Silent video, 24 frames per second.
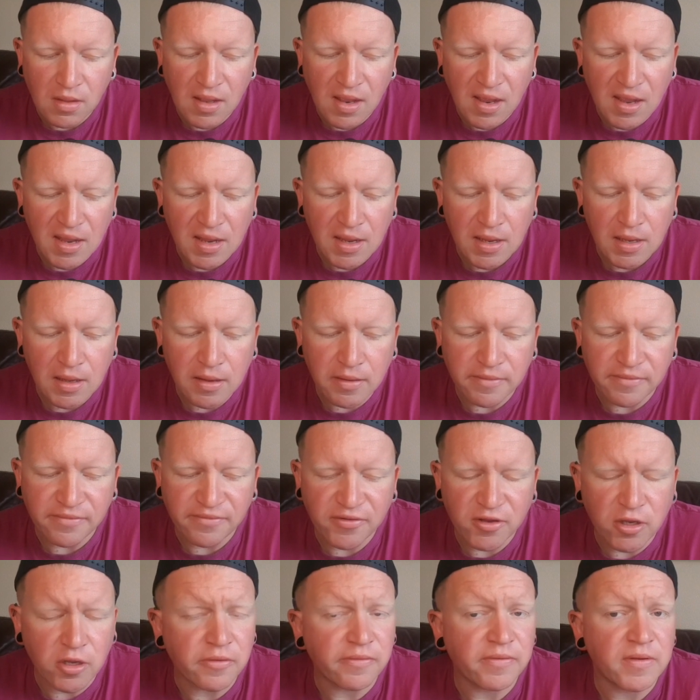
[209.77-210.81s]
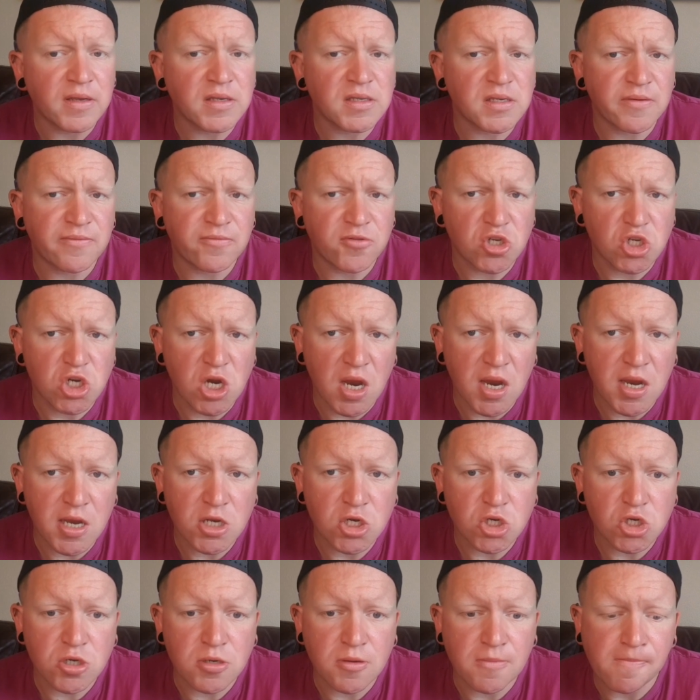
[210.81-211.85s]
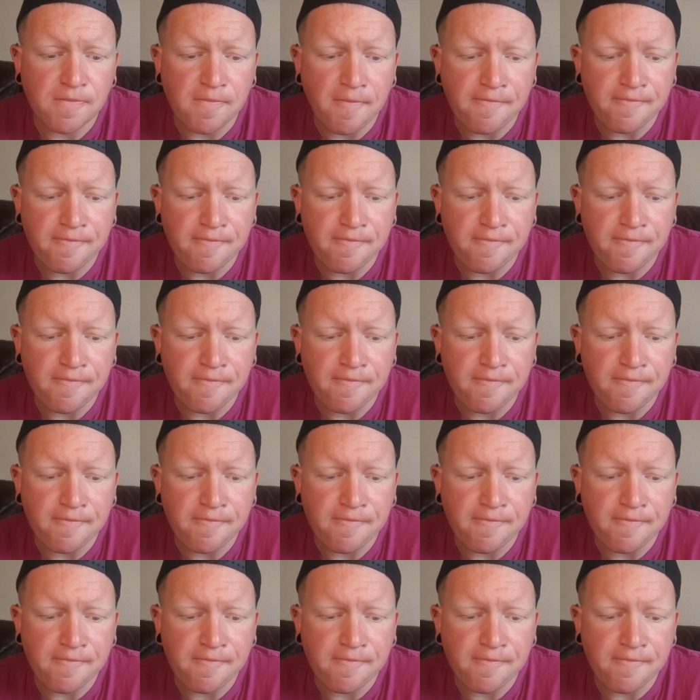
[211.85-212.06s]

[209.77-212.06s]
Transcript: a few things have changed.